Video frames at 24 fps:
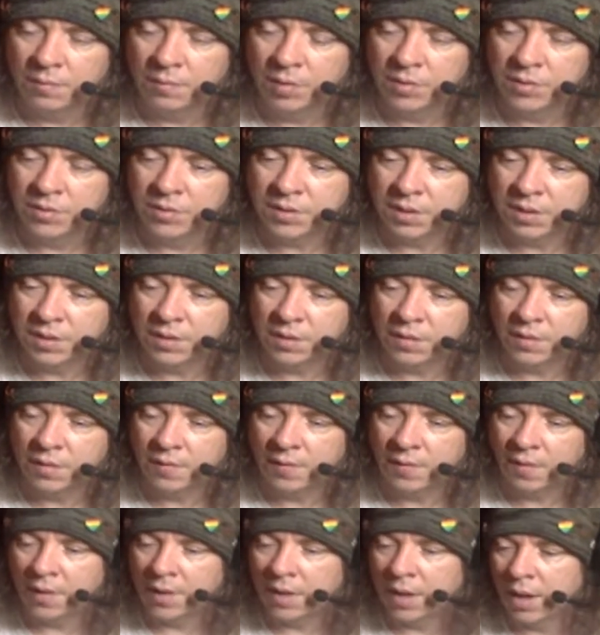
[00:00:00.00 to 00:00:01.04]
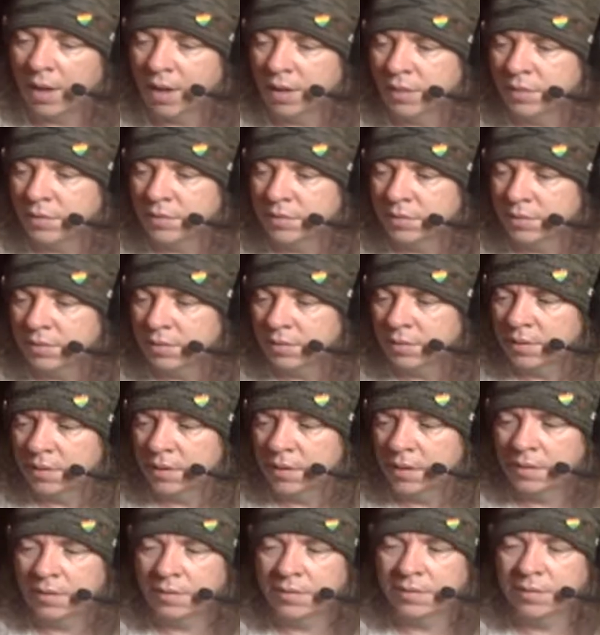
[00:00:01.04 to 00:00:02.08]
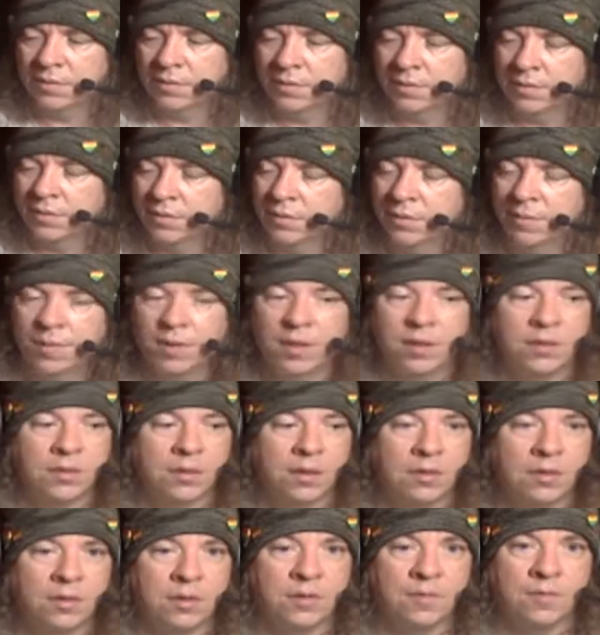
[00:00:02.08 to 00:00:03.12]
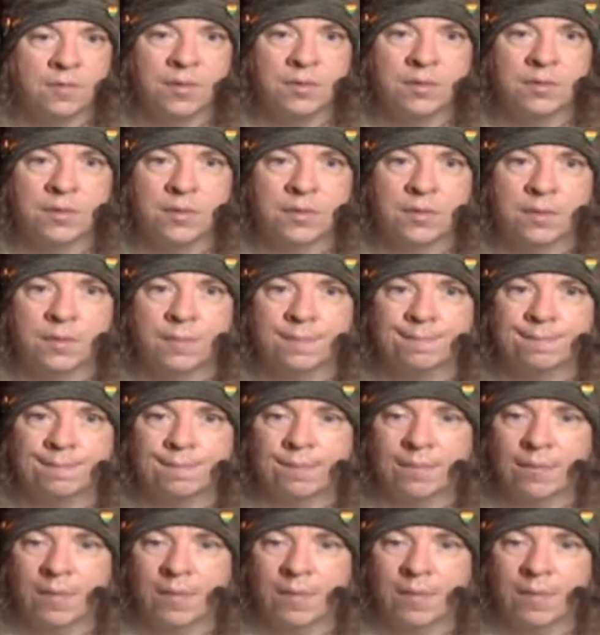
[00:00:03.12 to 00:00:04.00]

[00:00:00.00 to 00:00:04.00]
music of all kinds. Uh, so many genres of music.